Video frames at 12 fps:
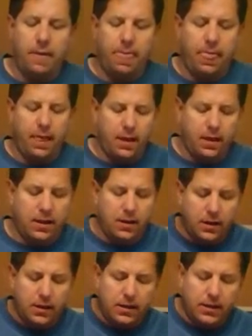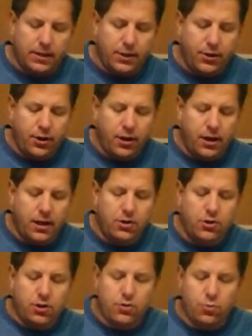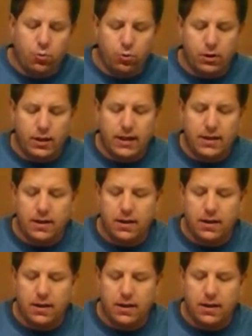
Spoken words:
And you kind of just work it.